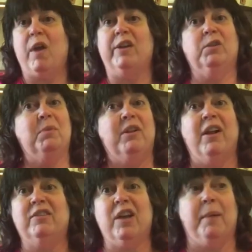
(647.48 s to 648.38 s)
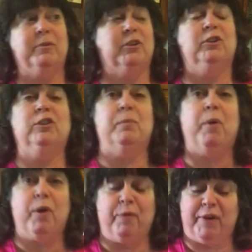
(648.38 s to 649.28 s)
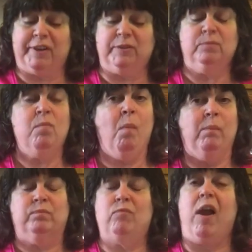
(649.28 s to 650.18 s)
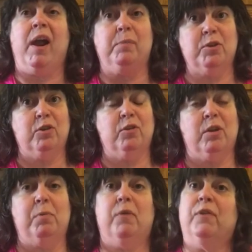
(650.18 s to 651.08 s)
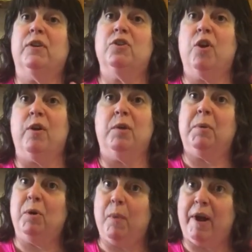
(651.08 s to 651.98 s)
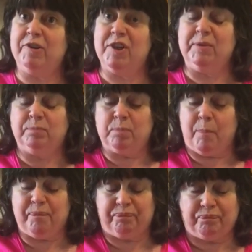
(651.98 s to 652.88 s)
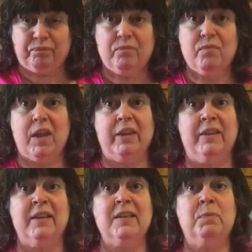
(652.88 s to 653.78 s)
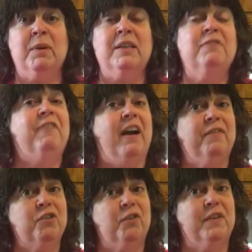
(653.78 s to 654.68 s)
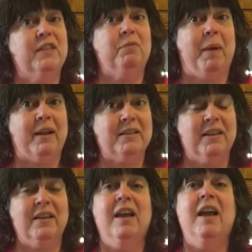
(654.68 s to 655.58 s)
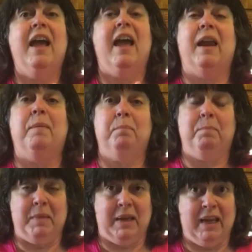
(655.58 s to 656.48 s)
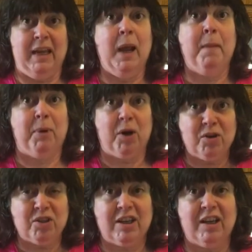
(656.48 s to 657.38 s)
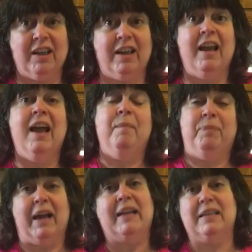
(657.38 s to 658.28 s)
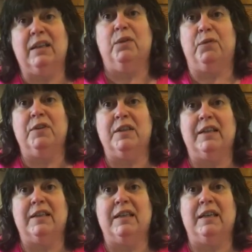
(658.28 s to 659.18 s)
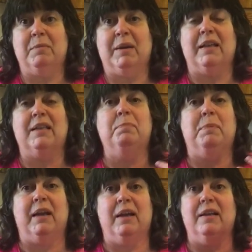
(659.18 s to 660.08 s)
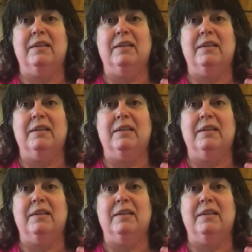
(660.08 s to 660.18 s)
To me, that's absolutely perfect. Absolutely perfect. So, anybody watching? This was 5 servings of pasta, and me personally, I did it for 16 minutes because